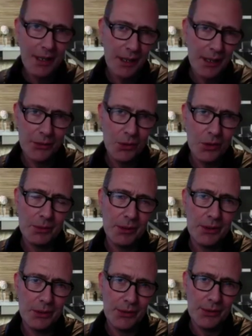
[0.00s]
has your
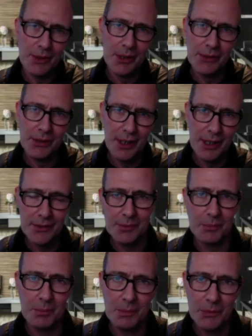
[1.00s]
use of OTAs
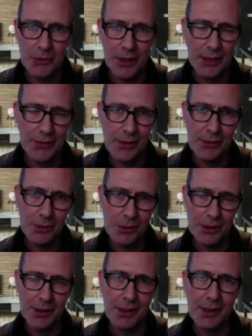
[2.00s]
changed at all,
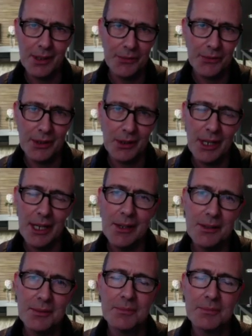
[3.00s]
and if so, how?